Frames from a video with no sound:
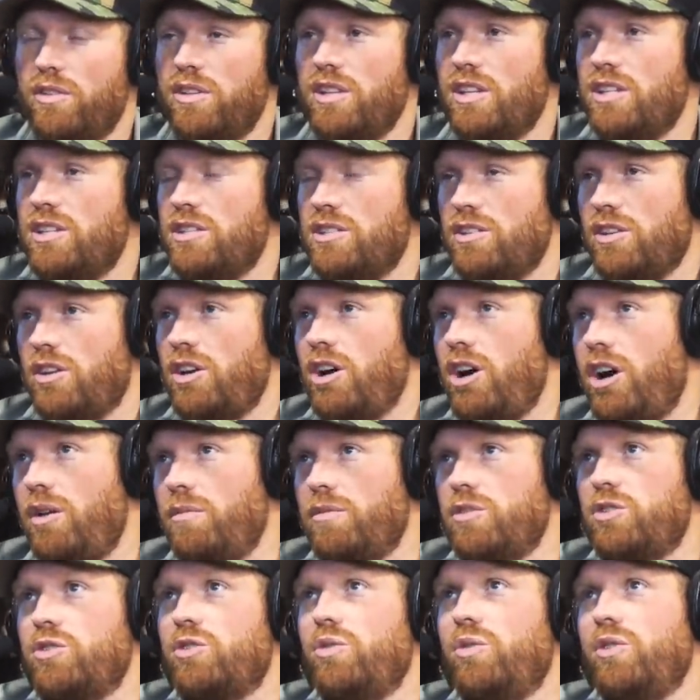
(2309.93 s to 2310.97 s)
this is a
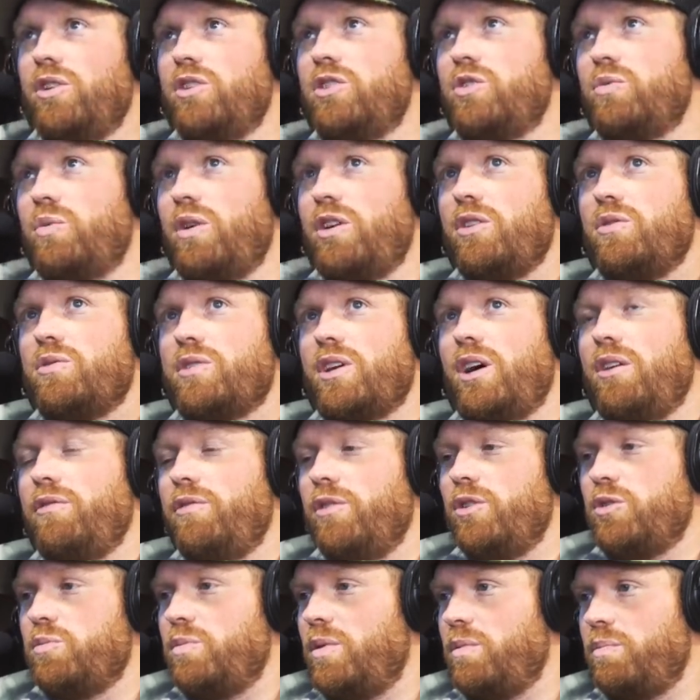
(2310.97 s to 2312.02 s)
common story. This is why I use
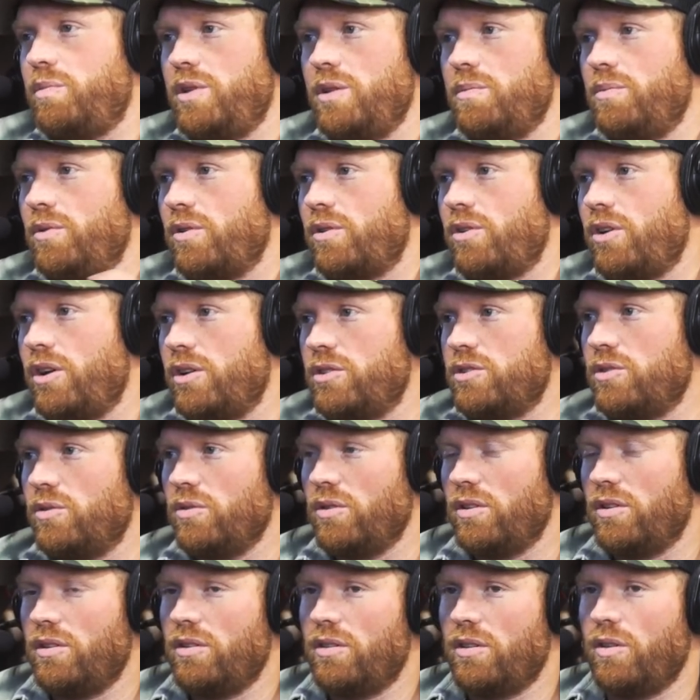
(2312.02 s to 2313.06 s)
outfitters, but people across
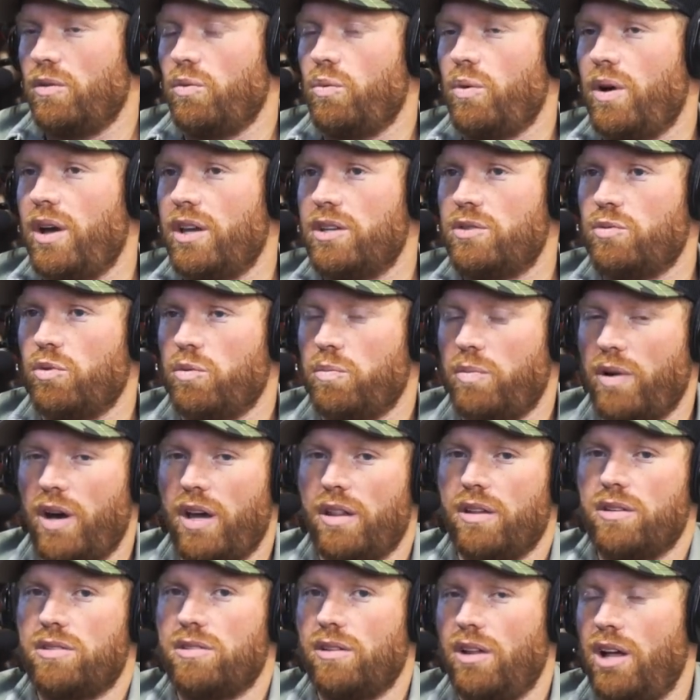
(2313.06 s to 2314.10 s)
the, the mm-hmm. West would
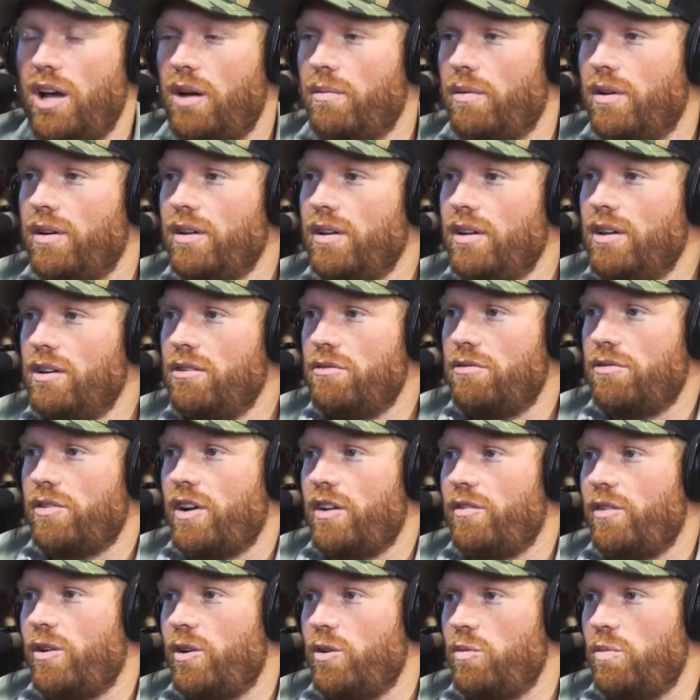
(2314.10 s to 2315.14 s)
buy this llama for
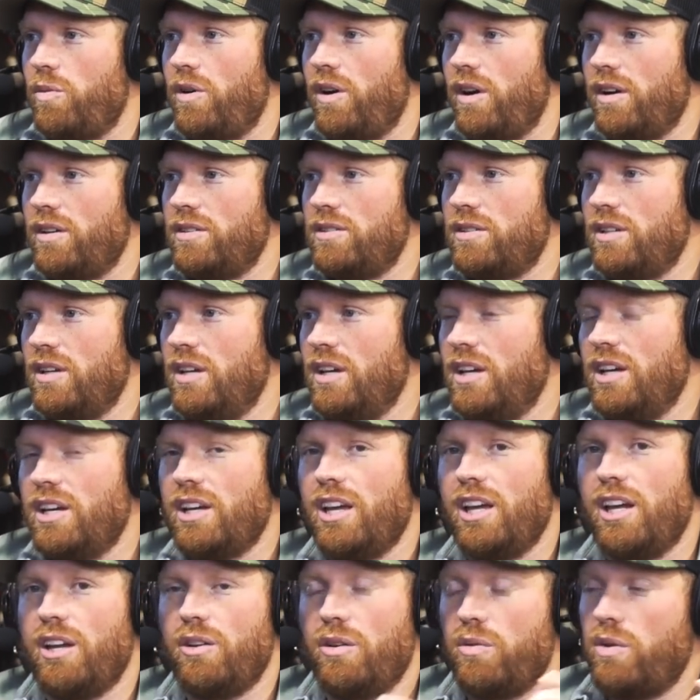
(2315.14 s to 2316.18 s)
500 bucks
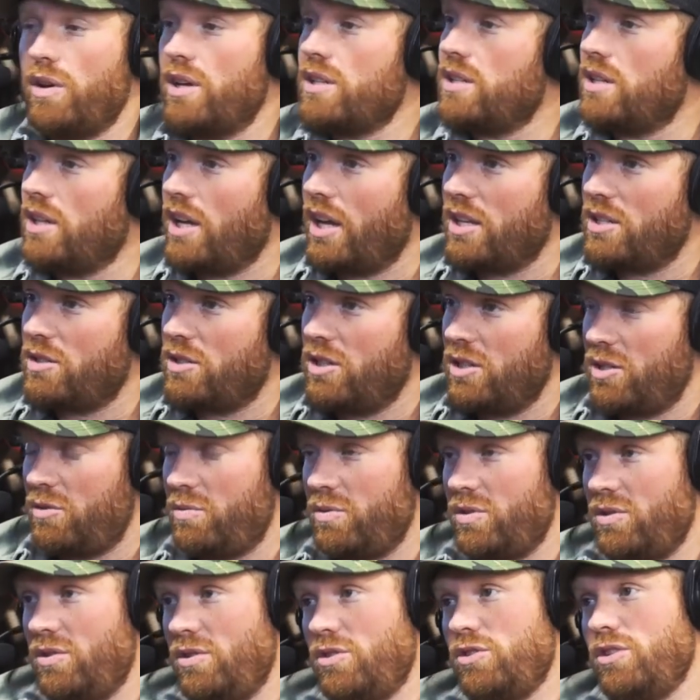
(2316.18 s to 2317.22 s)
and it has a nice
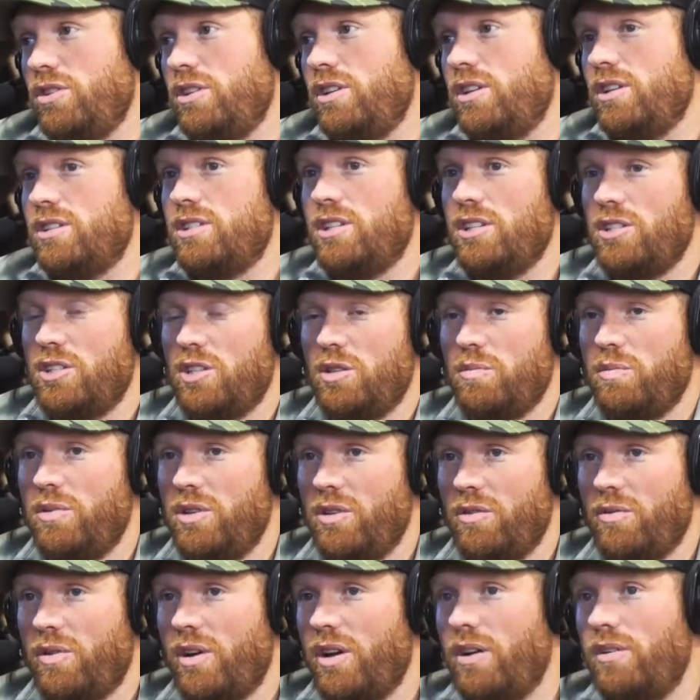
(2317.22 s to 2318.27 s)
disposition and it's easy to
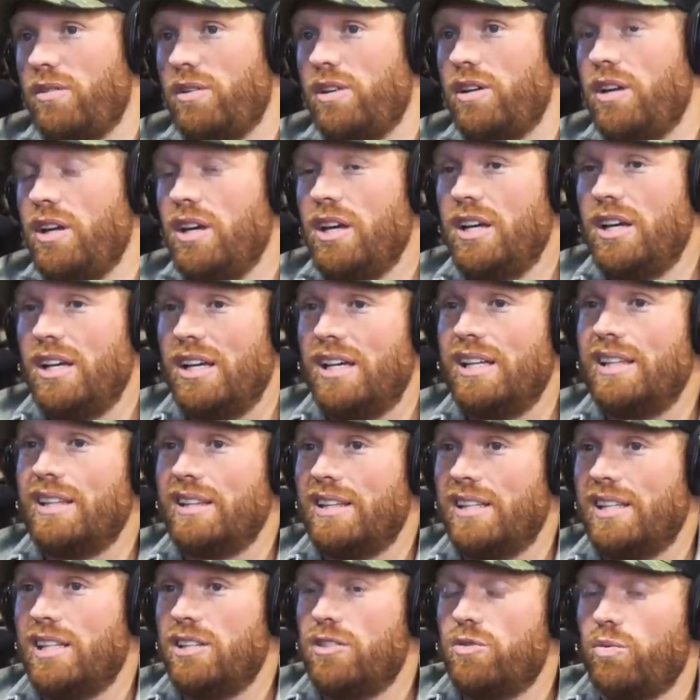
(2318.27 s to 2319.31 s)
be around and it
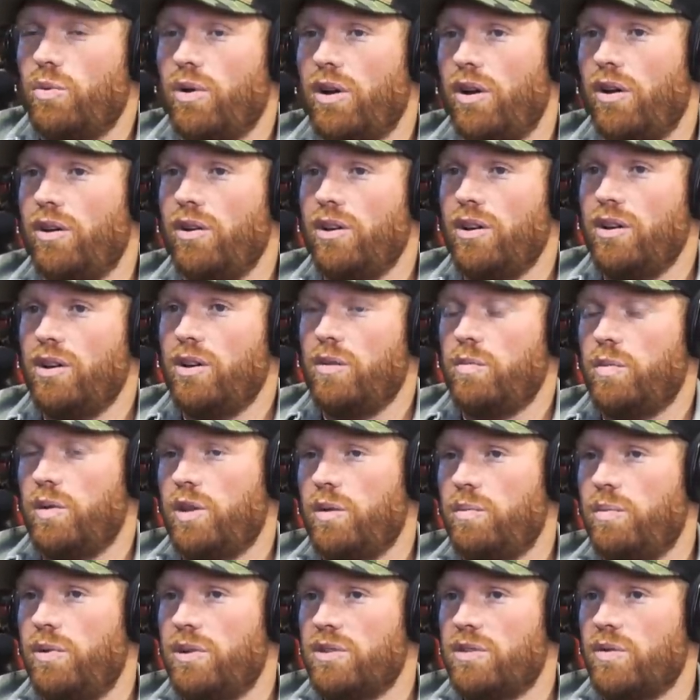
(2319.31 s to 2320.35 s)
leads well, but
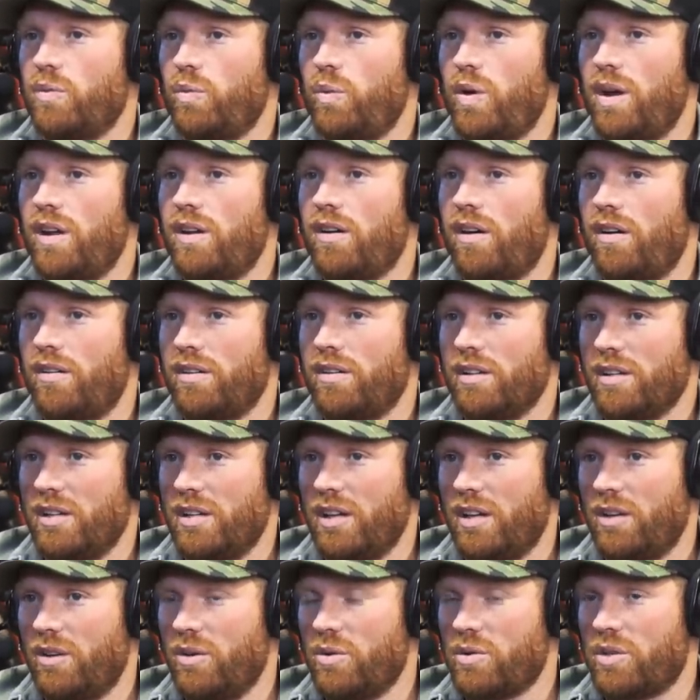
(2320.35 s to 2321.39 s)
they put some weight on it.
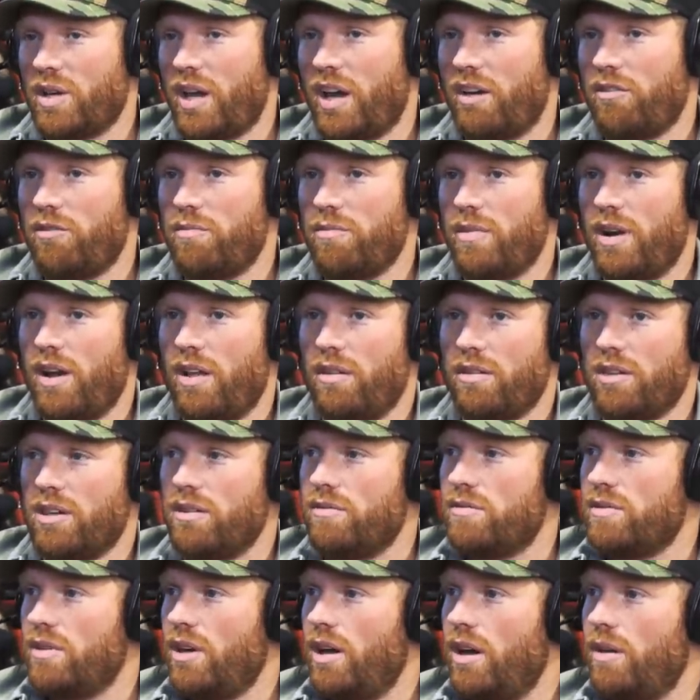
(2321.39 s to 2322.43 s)
It goes a half a mile and
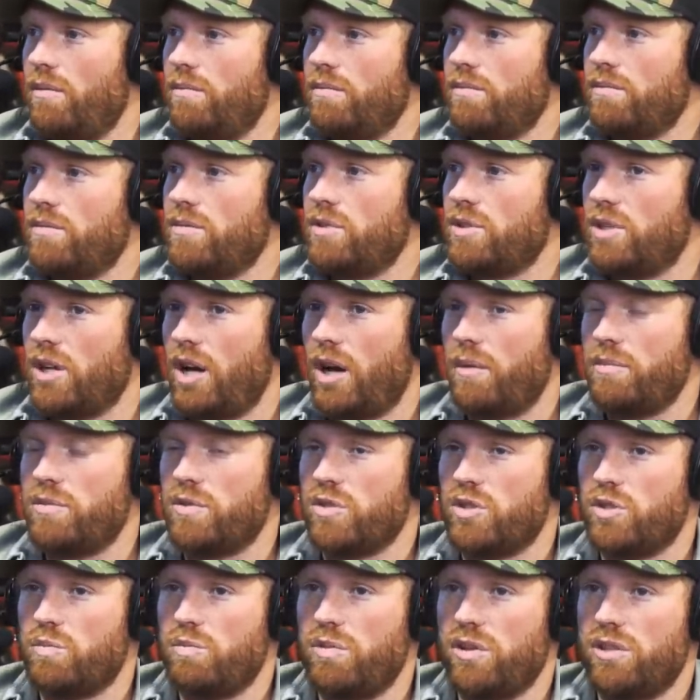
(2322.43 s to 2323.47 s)
gives up, stops
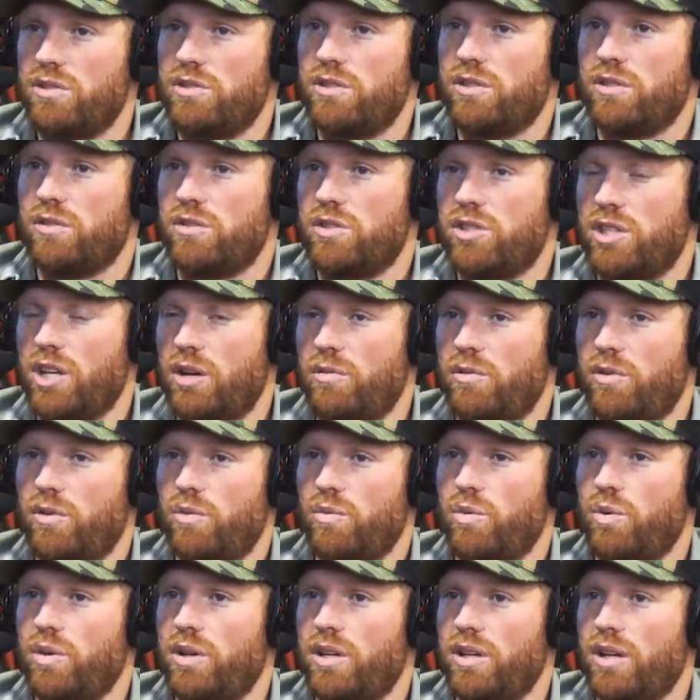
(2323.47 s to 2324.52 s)
and spits and
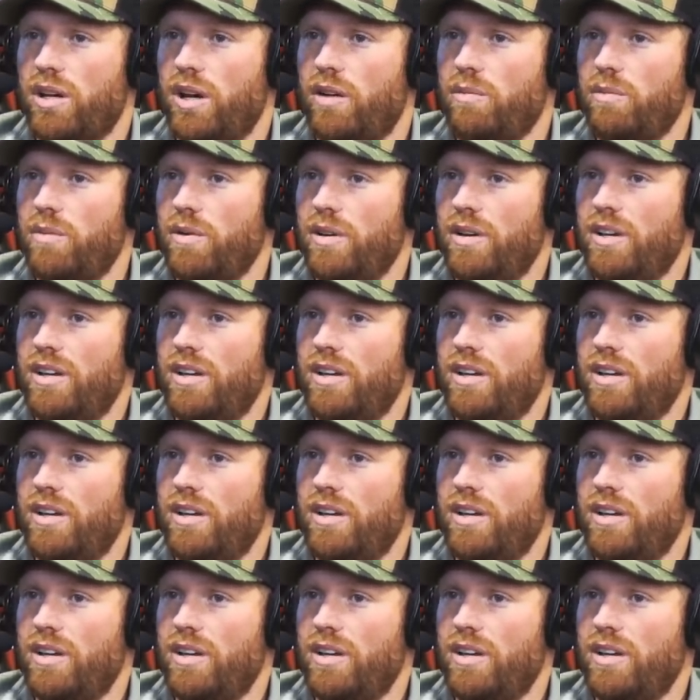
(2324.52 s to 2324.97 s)
stubborn won't get up.